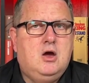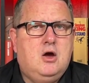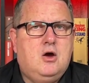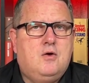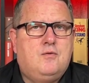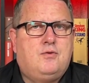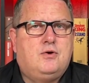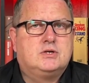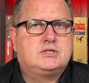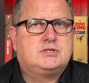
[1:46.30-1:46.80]

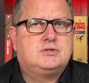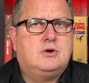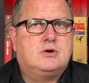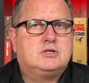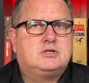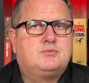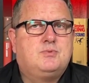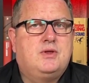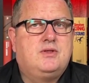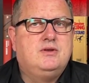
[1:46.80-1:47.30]
For
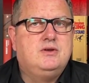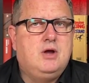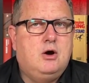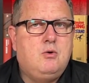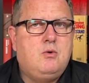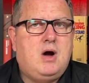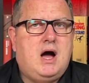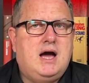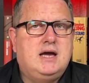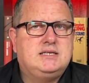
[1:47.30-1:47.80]
stocks with
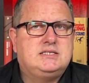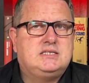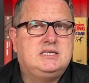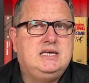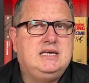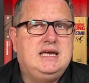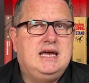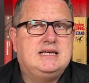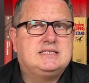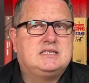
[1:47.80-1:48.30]
no
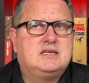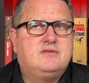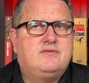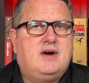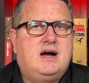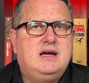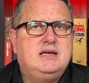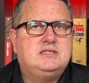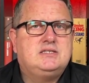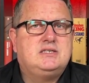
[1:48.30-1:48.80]
ICES
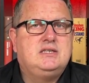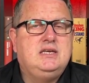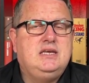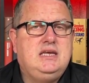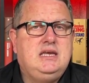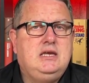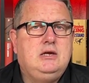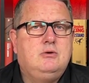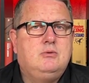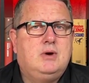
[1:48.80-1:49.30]
advice, the
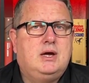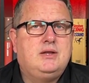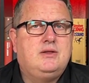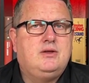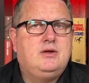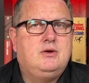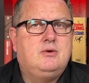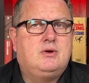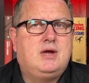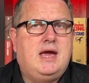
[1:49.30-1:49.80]
EU and
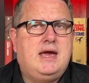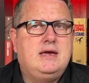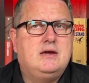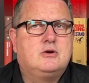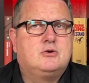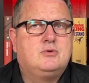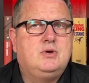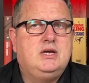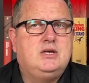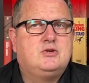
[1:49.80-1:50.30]
the UK
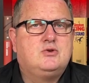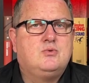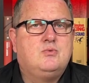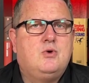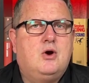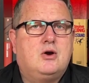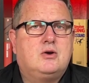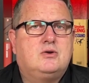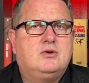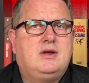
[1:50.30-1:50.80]
agreed to
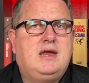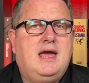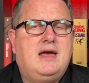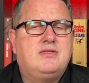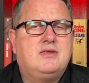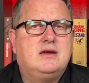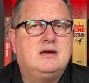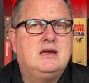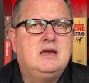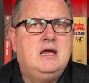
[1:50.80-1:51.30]
work
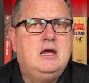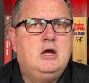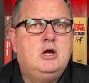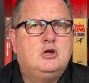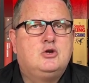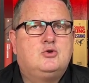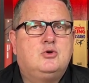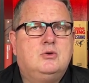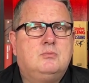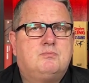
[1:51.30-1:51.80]
together
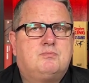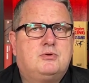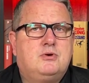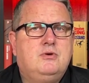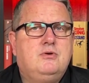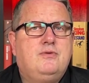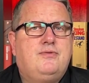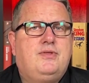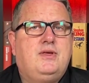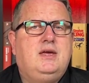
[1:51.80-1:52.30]
to
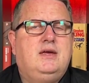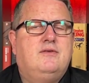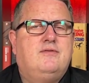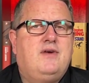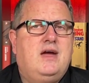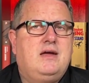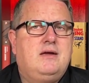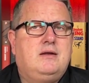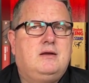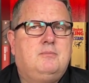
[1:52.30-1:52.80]
improve the
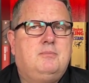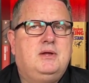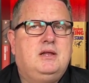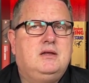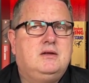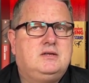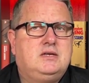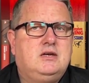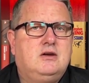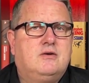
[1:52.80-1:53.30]

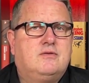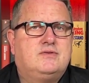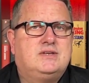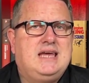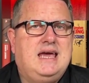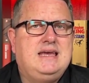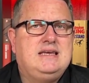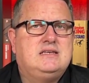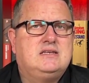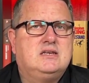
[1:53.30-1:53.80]
availability of
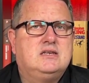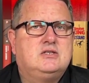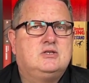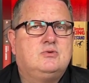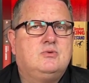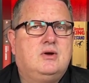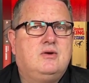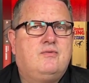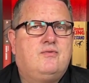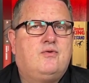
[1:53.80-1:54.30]
data
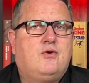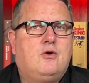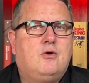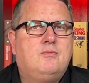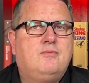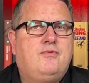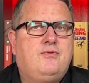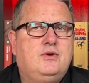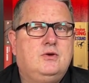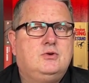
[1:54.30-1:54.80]
to inform
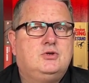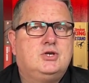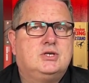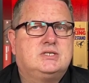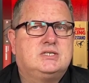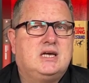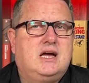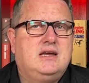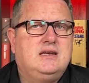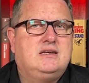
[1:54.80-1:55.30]
future
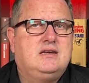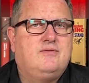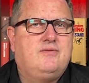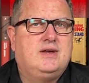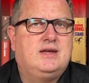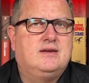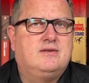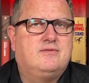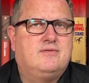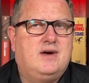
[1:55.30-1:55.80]
scientific
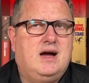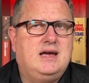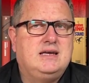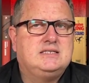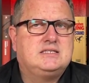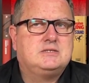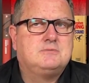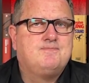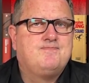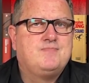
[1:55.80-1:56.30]

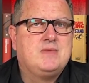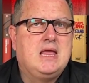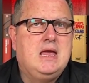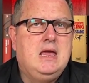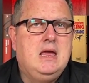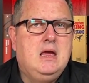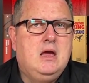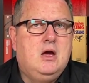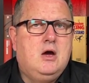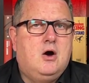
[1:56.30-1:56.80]
advice.
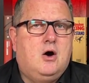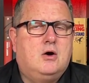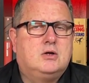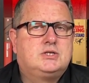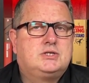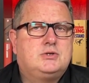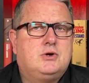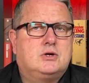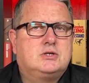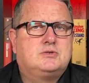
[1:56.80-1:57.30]
On
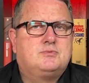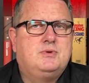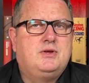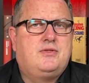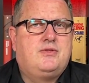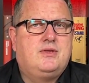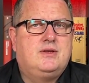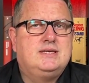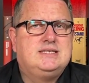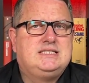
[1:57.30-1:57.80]
stocks
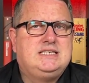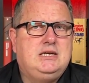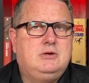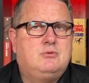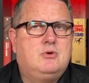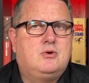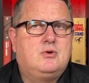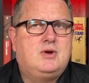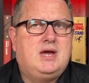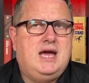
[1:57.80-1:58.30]
with
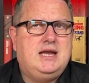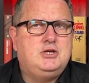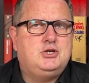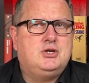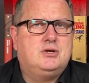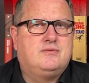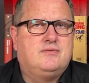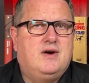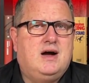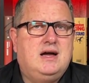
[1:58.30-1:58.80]
zero catch
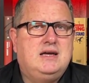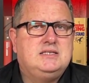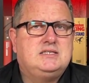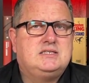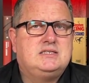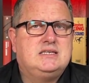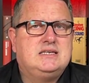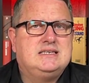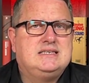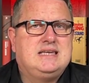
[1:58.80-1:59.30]

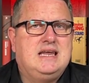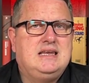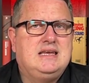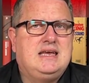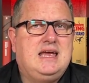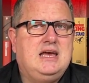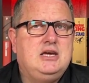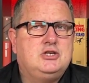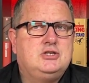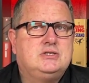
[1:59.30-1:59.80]
advice,
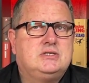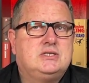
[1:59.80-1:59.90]
delegations